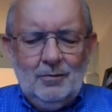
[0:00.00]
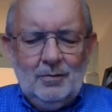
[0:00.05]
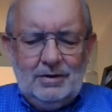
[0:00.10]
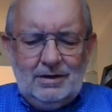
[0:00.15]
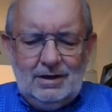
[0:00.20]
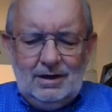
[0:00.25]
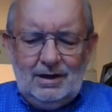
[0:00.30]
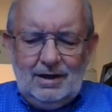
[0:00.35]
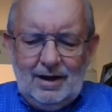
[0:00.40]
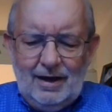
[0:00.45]

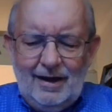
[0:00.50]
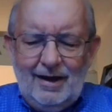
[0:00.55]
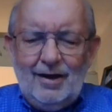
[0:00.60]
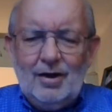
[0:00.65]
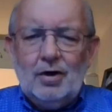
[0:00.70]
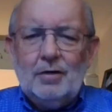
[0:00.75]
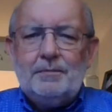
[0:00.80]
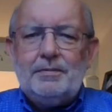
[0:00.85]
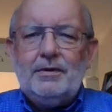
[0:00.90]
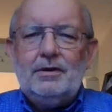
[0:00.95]
When you need
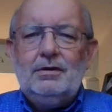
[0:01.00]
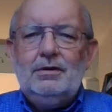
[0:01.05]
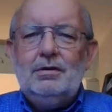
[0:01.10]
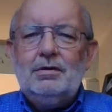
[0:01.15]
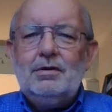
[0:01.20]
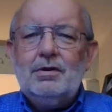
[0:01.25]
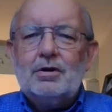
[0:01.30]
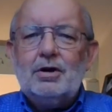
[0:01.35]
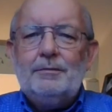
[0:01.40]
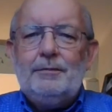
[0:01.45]
help,
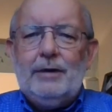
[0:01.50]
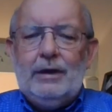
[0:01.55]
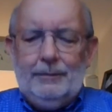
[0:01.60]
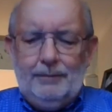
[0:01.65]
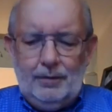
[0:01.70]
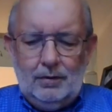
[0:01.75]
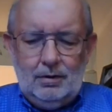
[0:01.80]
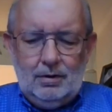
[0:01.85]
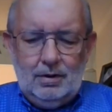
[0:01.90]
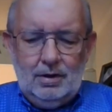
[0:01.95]
you go to
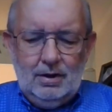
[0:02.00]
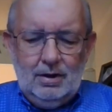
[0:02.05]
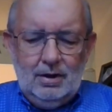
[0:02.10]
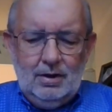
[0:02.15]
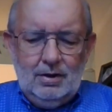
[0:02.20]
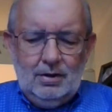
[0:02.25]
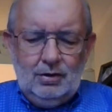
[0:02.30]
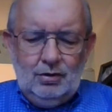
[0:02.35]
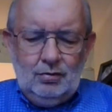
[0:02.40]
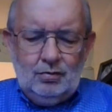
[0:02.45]
people
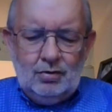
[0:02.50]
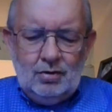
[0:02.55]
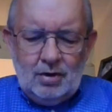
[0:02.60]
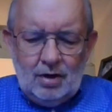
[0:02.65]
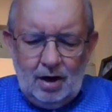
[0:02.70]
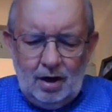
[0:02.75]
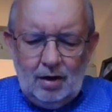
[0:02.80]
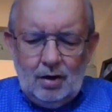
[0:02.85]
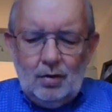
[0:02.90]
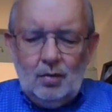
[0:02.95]
you
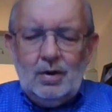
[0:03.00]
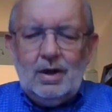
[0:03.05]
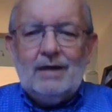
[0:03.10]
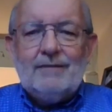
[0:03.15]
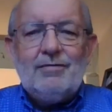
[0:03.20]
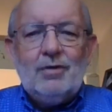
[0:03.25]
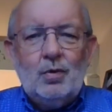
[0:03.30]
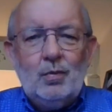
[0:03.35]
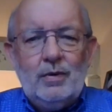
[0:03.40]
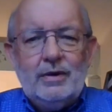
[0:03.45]
know
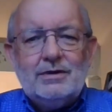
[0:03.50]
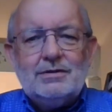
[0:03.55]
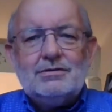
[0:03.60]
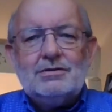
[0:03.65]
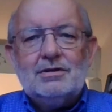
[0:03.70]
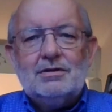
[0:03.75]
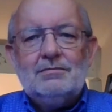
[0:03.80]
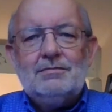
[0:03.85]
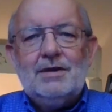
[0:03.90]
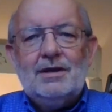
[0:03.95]
have the
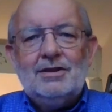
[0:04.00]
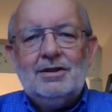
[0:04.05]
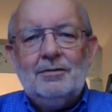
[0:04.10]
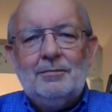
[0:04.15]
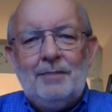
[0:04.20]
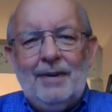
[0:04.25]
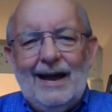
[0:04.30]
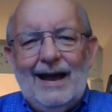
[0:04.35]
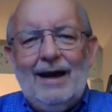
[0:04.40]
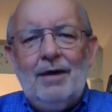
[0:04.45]
wisdom and
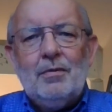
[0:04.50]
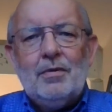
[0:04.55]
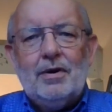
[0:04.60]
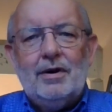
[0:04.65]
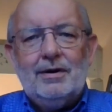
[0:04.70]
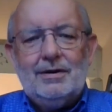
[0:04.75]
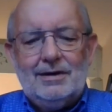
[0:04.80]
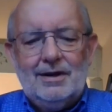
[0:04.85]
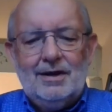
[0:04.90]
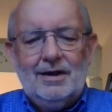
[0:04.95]
the
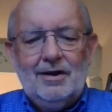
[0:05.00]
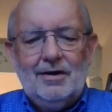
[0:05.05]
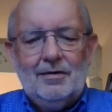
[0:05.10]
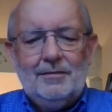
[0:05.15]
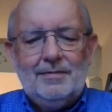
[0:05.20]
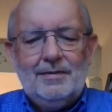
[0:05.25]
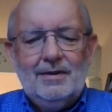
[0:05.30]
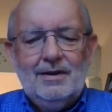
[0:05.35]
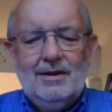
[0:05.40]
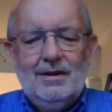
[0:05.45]
power to
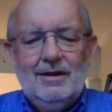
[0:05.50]
help.